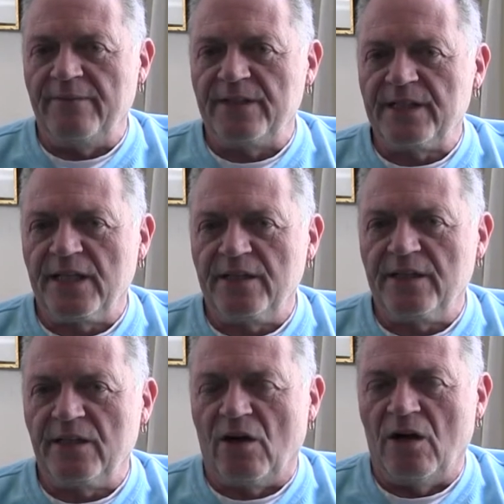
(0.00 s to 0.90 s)
I've
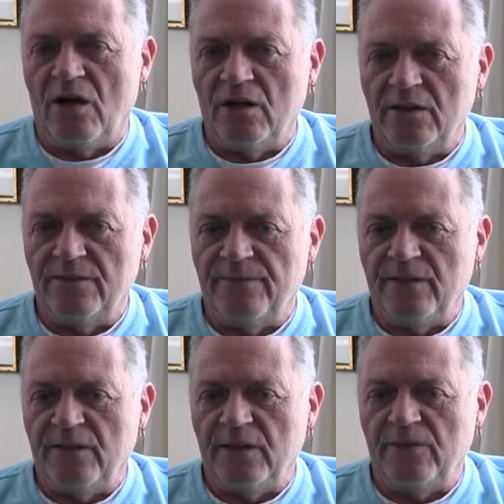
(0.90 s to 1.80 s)
attended all of
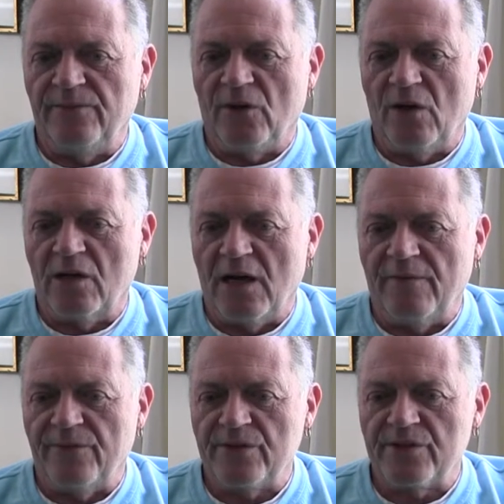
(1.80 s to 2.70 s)
the fall
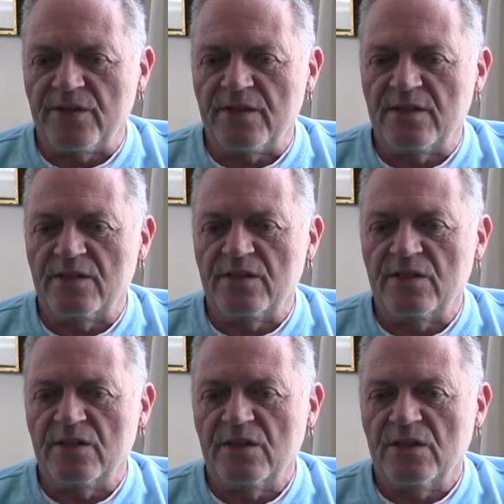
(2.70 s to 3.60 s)
conferences
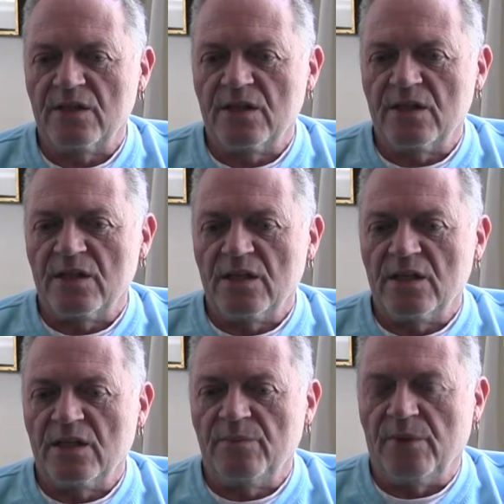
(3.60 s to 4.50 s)

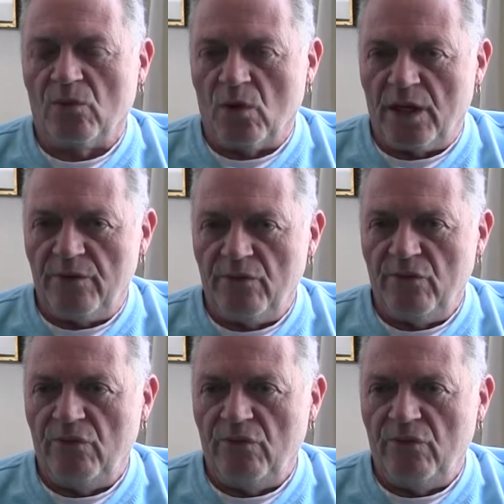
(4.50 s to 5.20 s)
but one.